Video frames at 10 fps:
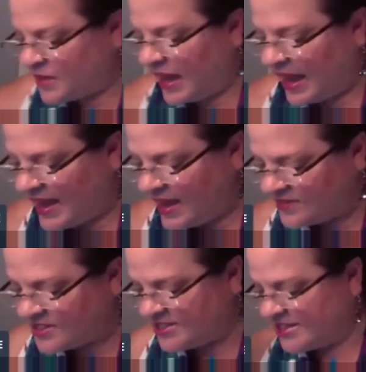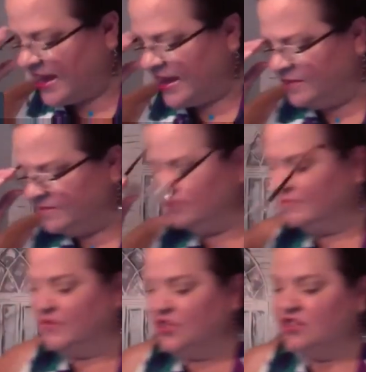I have to say,
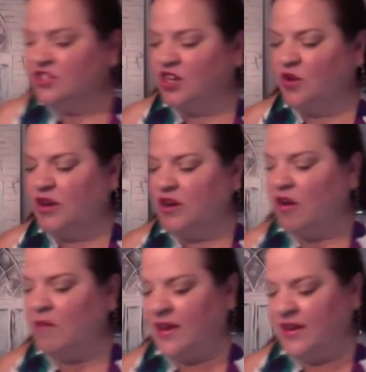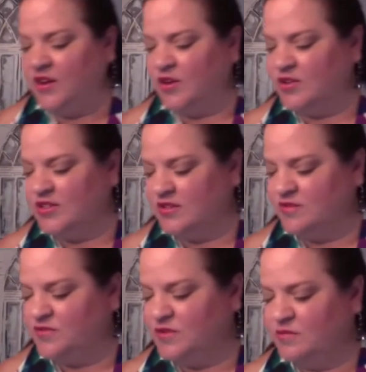so in all my years
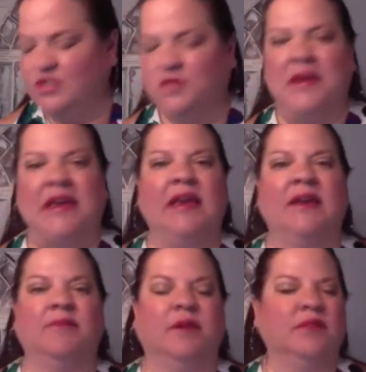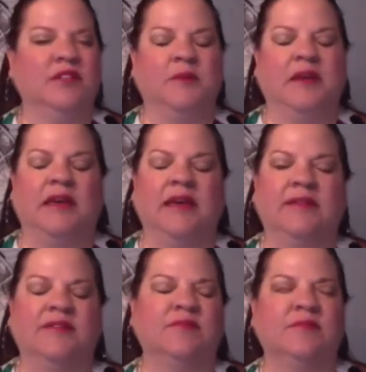of speaking, public
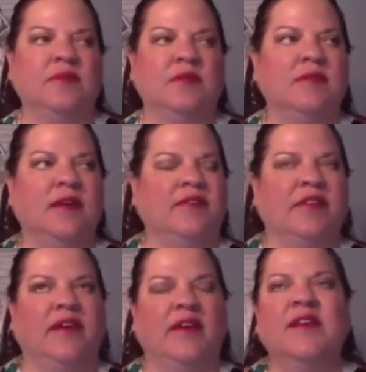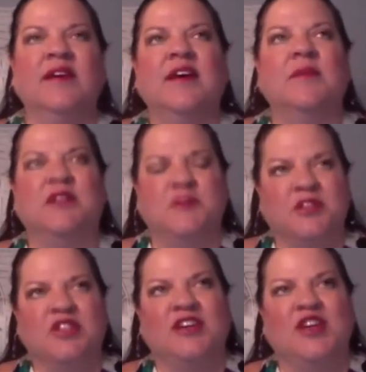speaking, everything, but
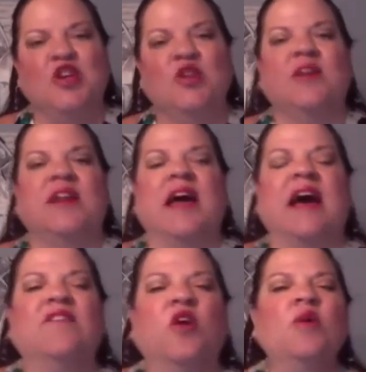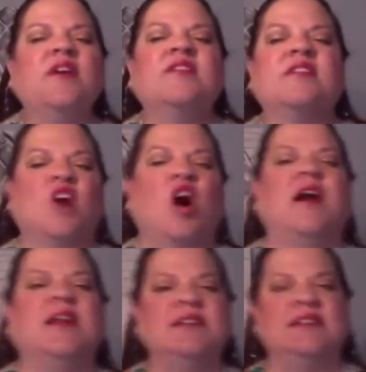especially in Unity, I've always
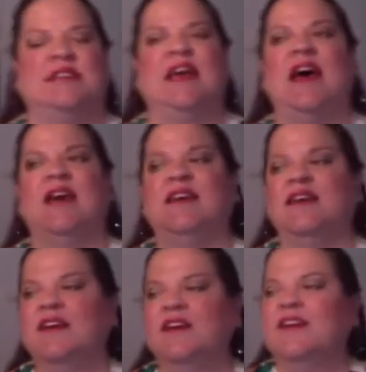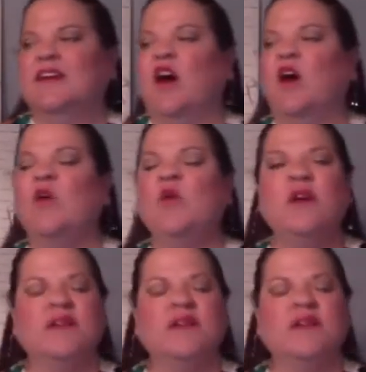thought and said, oh,